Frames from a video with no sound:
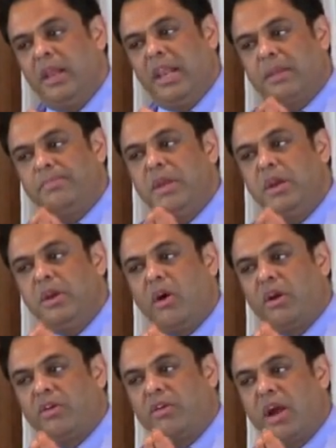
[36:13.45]
Let me
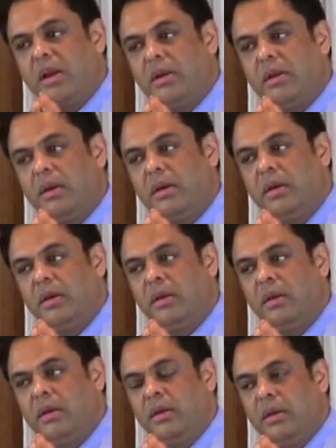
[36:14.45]
not run
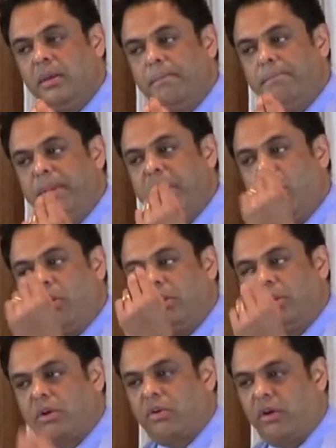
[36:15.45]

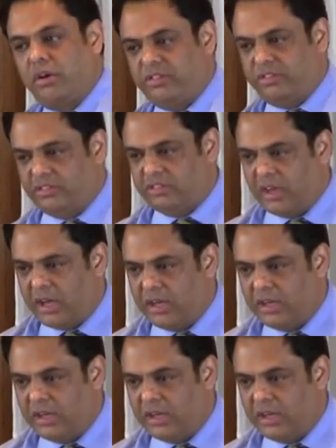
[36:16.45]
beyond the cross.